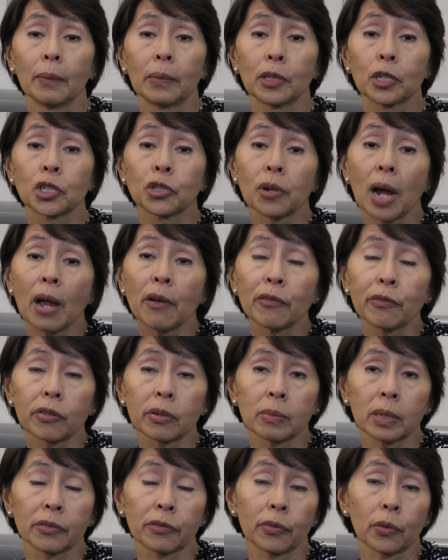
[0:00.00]
The dry
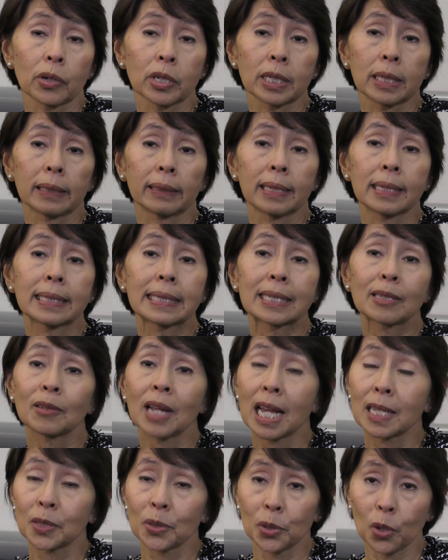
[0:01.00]
form, unfortunately, still
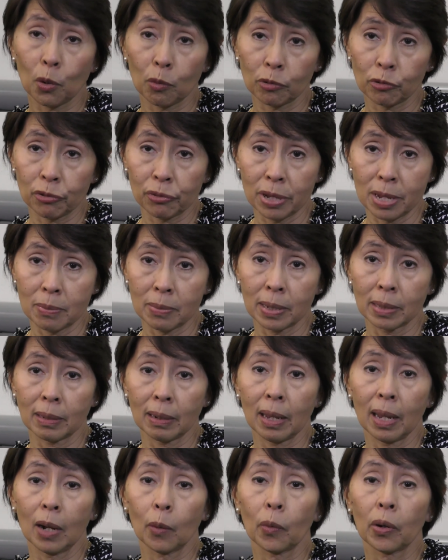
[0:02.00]
has no
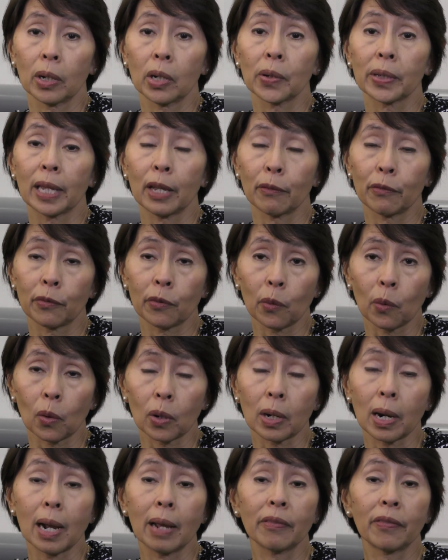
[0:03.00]
treatment, and we're looking
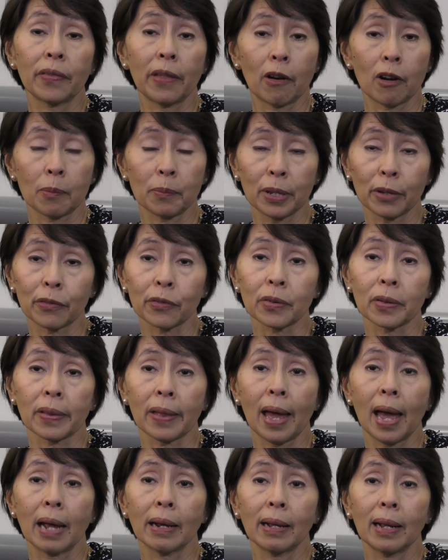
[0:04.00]
for a therapy for
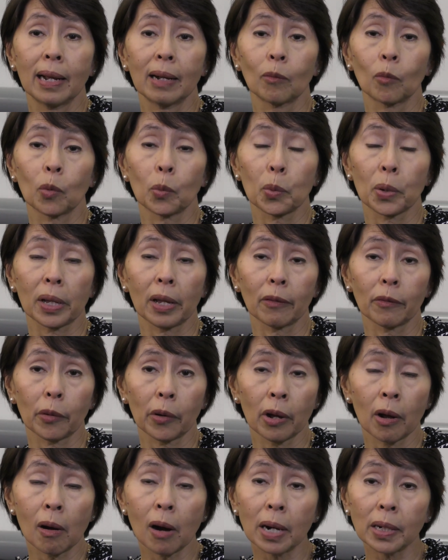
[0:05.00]
that, and we're working
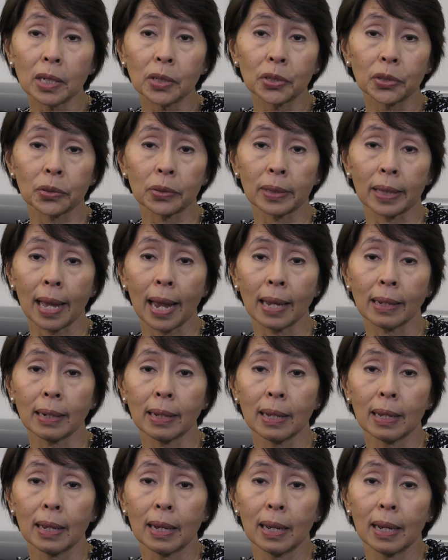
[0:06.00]
very hard to do that.
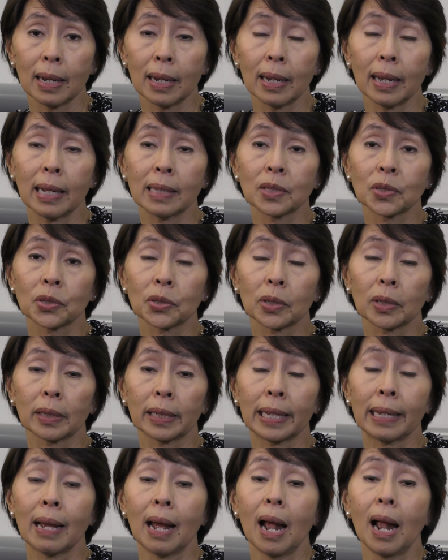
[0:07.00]
And
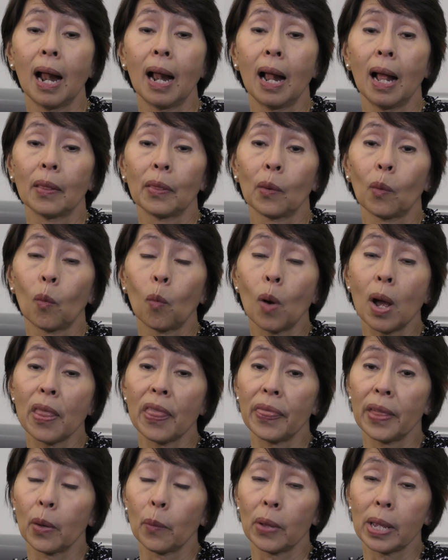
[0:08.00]
certainly, the one
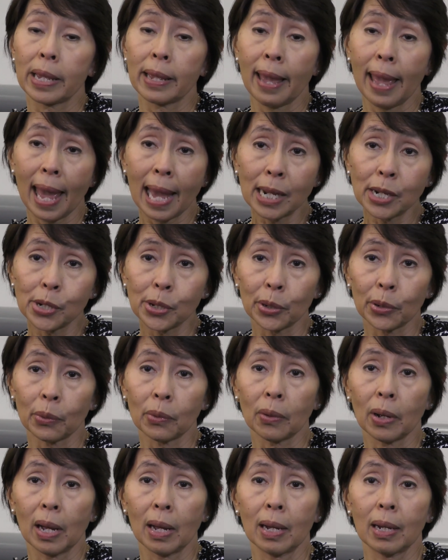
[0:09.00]
thing we can
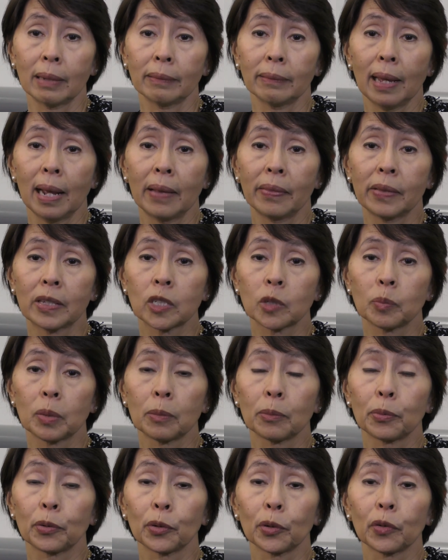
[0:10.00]
do, and this has
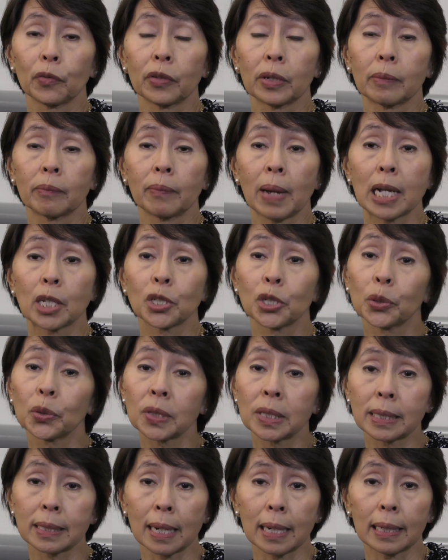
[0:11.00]
been proven by 2
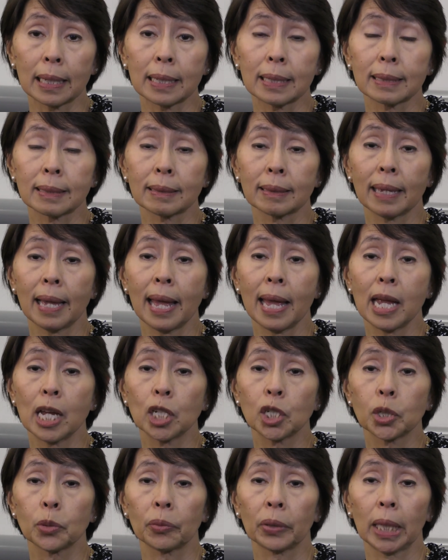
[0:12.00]
studies, the
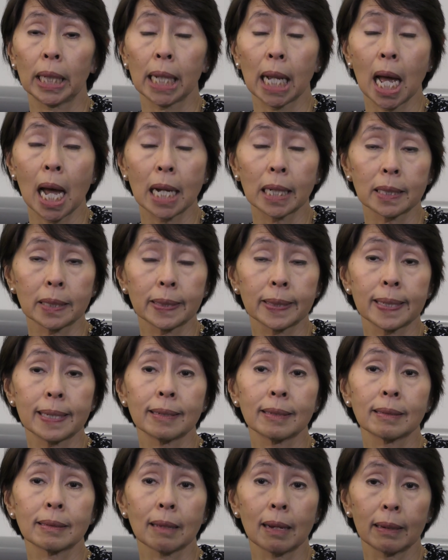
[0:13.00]
age-related eye
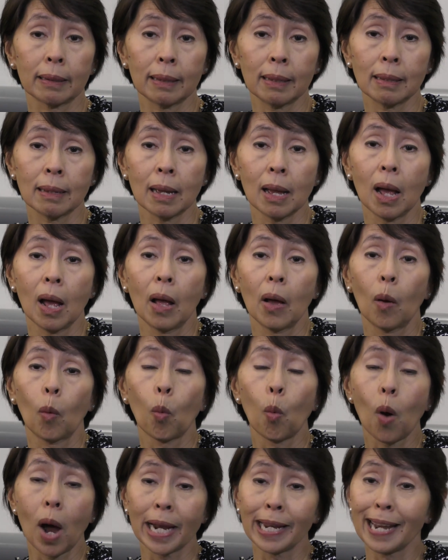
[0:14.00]
disease study,
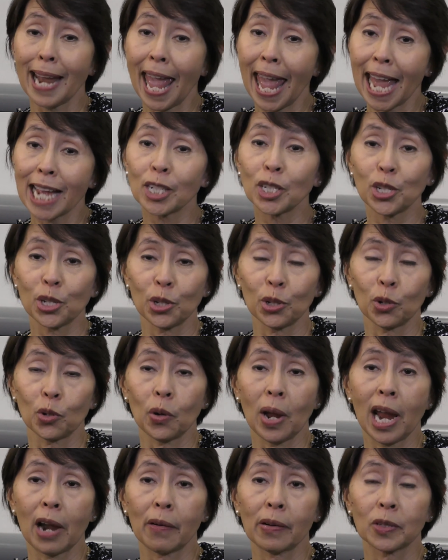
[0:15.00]
1 and
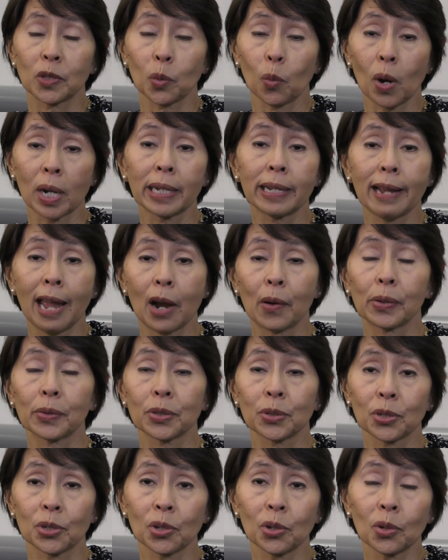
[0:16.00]
2, AREDS 1 and
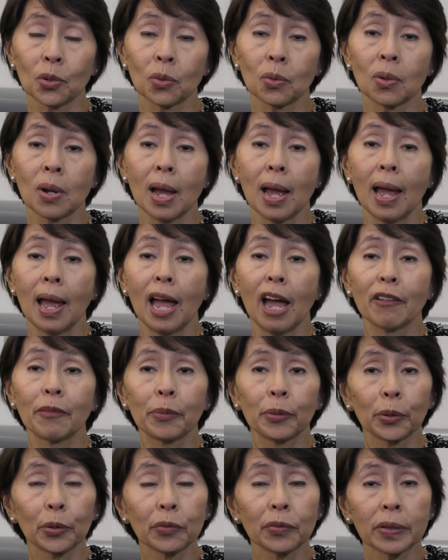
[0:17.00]
AREDS 2, have
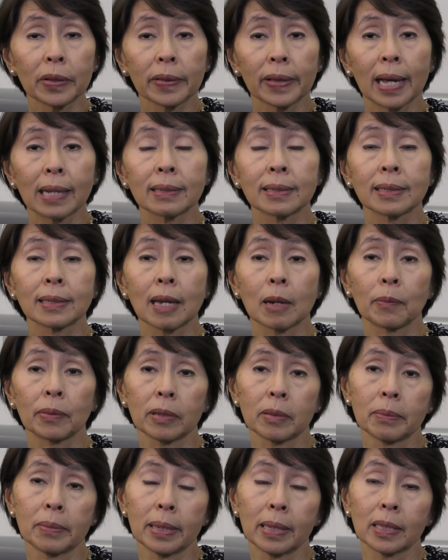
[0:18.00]
proven that
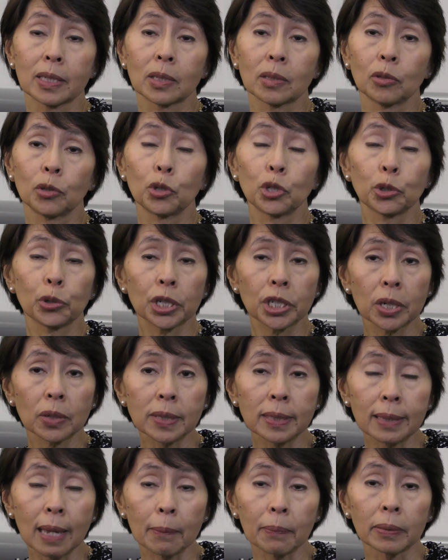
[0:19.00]
supplements,
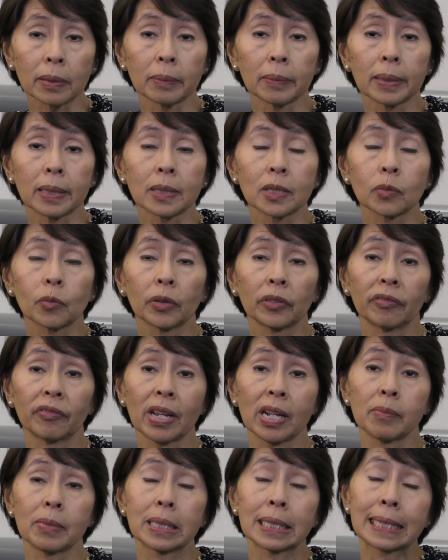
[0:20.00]
nutritional supplements with
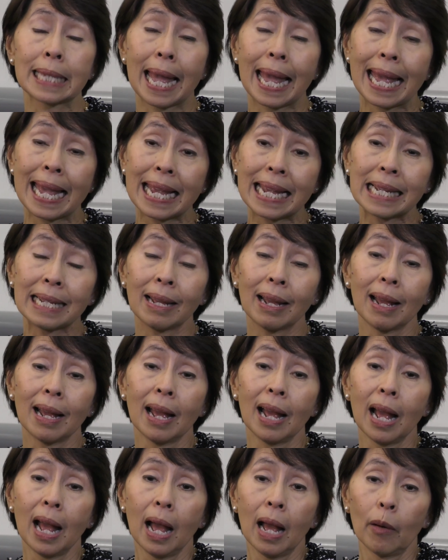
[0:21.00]
vitamin C, E
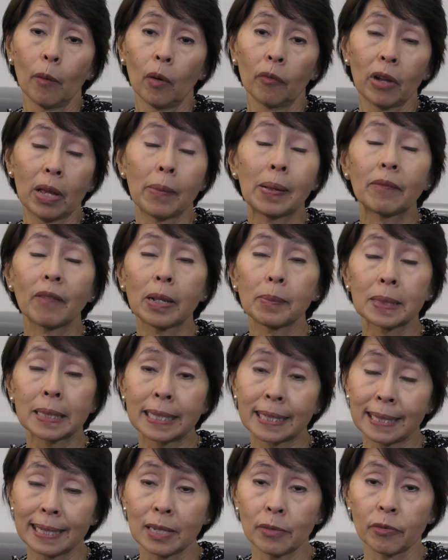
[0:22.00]

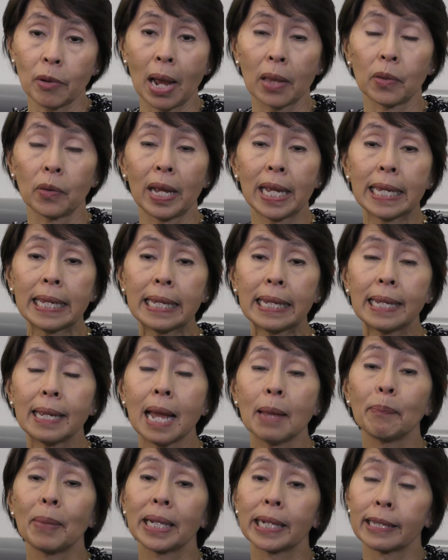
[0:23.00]

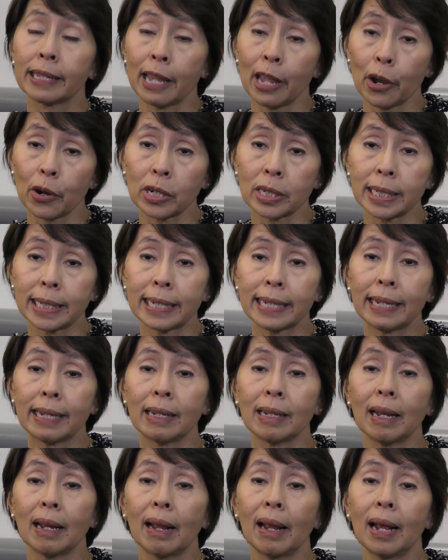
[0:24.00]
and
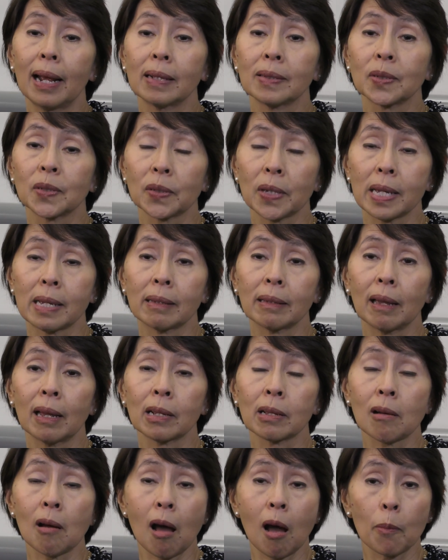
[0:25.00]
beta-carotene and zinc
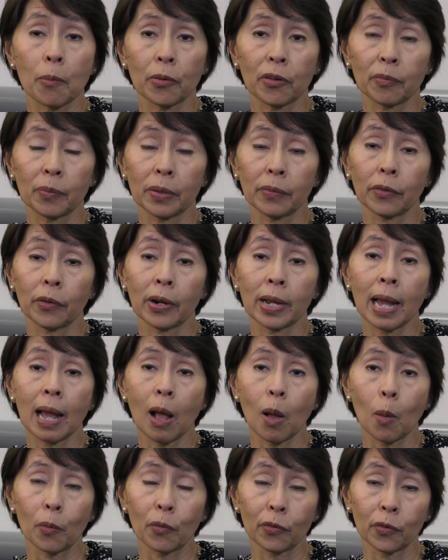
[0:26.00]
and copper have been very
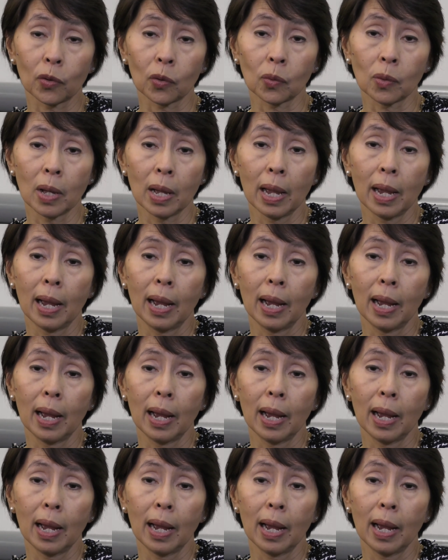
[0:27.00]
helpful.